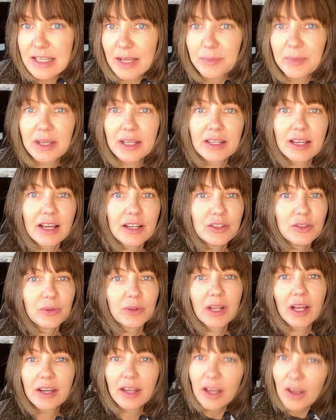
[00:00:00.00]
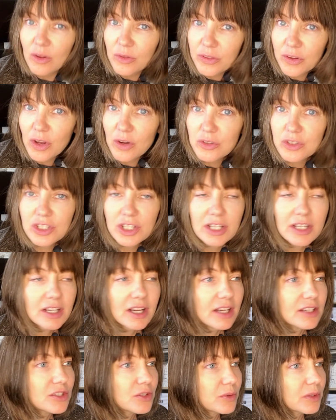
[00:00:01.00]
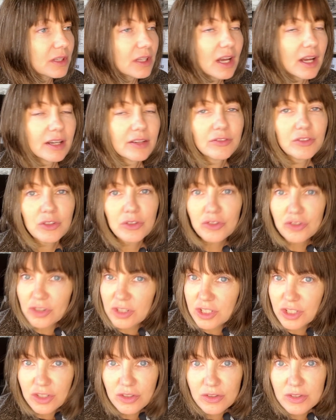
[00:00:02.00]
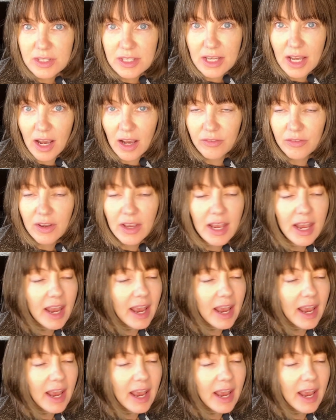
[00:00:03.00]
I mean, I do a lot of health coaching. I do a lot of nutritional stuff.